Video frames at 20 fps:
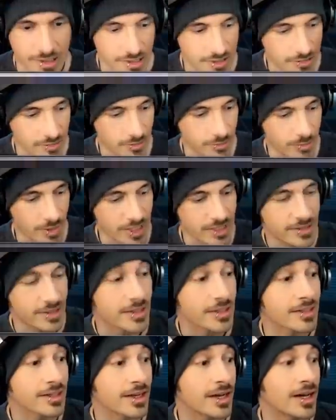some
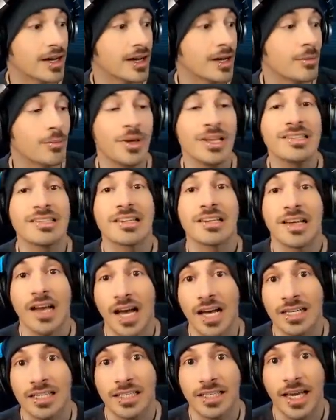amazing, uh, amazing
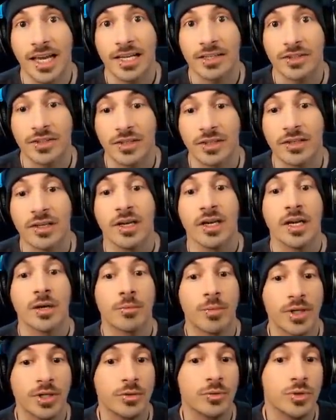cocky action,
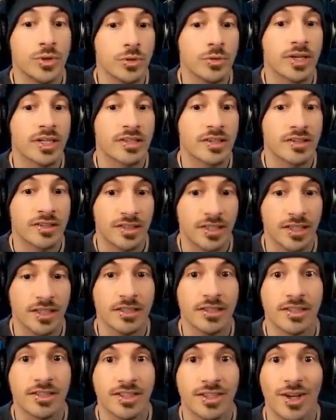but you do get to see
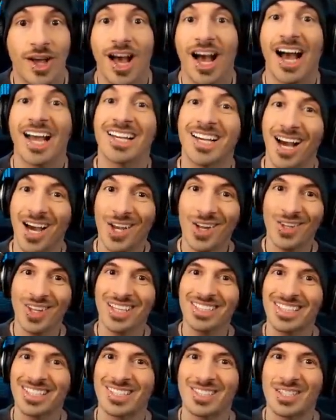the skill. I kind of
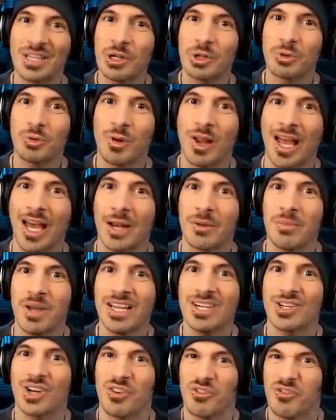like the skill three
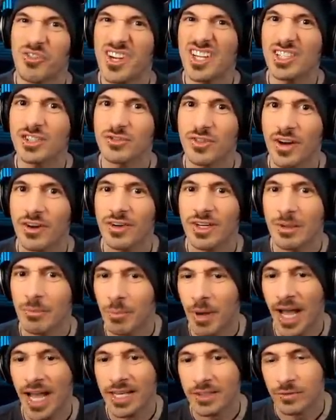animation. It feels very
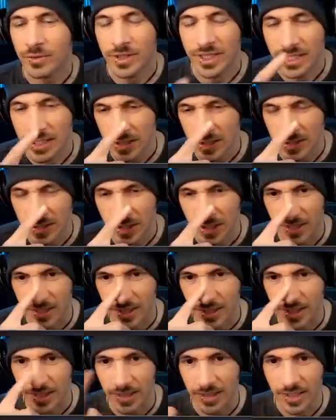impactful. He's just on
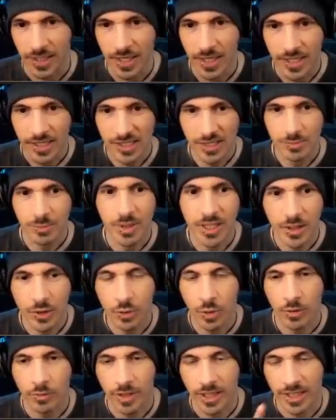uh, speed,
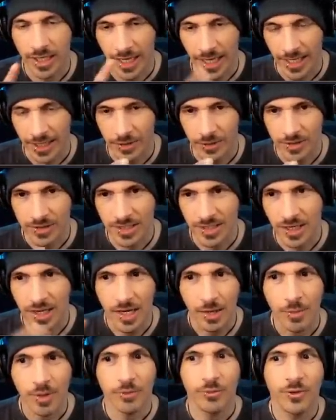crit rate, accuracy,
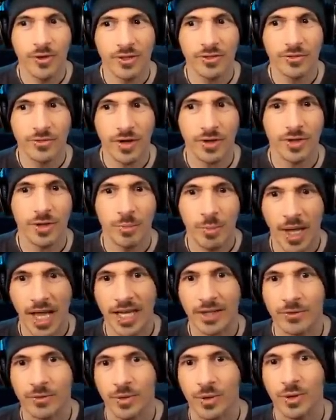but it feels very
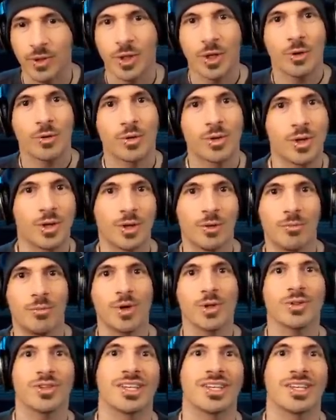impactful with all the multi